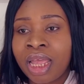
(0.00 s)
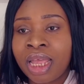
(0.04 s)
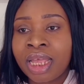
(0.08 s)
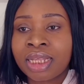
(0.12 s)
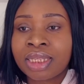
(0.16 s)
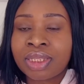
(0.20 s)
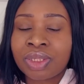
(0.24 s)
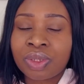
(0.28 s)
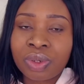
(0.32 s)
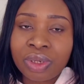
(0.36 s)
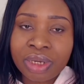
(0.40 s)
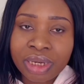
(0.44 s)

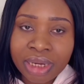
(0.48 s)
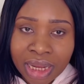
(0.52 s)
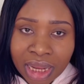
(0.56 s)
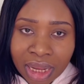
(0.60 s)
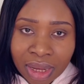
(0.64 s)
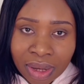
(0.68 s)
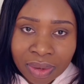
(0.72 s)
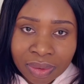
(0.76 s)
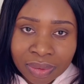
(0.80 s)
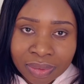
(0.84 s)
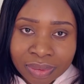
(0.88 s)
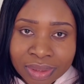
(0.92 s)
So
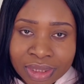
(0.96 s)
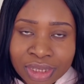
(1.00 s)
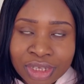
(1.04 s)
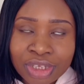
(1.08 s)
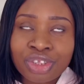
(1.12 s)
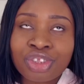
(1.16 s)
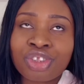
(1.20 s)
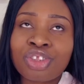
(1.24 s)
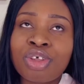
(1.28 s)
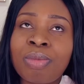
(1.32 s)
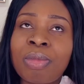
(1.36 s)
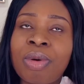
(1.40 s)
now,
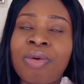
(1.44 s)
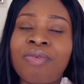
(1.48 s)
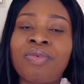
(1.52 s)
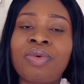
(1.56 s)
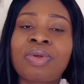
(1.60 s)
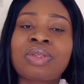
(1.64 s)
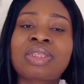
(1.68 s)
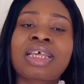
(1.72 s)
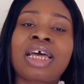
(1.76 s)
some of us